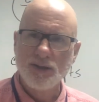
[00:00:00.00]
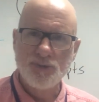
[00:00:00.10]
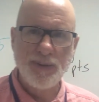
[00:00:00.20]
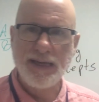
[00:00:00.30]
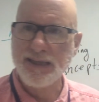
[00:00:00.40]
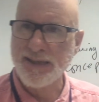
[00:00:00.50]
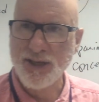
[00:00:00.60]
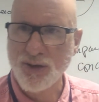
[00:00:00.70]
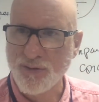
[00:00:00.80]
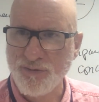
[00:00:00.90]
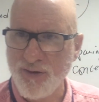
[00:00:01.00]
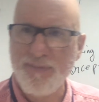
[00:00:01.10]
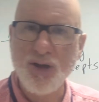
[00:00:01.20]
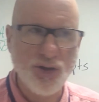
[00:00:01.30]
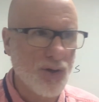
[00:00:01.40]
speeds that you're
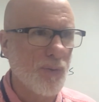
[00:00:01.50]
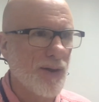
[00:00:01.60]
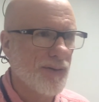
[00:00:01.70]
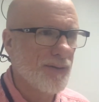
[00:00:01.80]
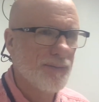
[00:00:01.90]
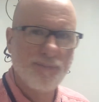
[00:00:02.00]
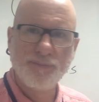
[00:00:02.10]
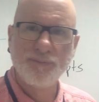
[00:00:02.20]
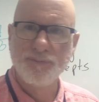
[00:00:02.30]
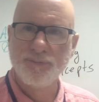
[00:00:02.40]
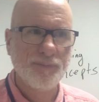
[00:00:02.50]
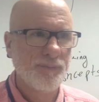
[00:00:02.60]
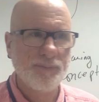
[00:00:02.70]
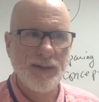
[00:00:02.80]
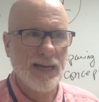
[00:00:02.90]
familiar with.
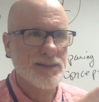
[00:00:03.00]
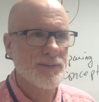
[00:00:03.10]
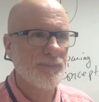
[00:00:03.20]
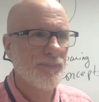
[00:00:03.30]
Yes?